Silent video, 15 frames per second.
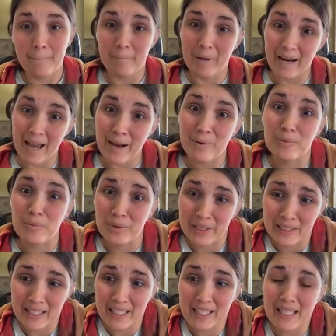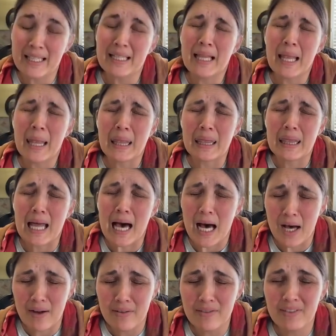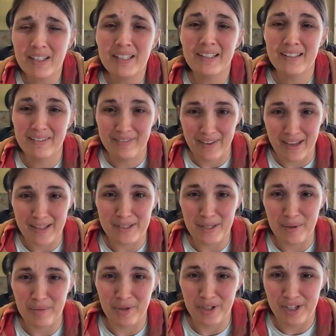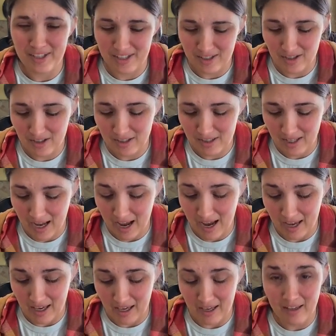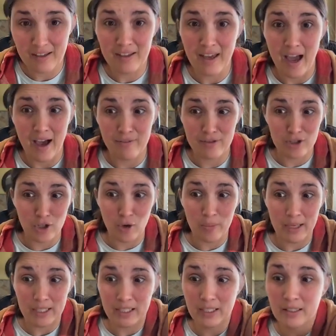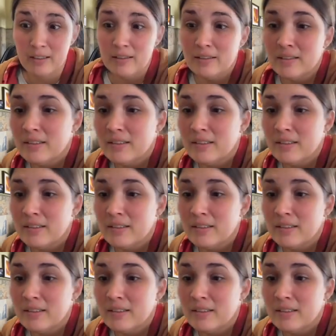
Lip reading: But I really love fancy embroidery scissors. I have so many.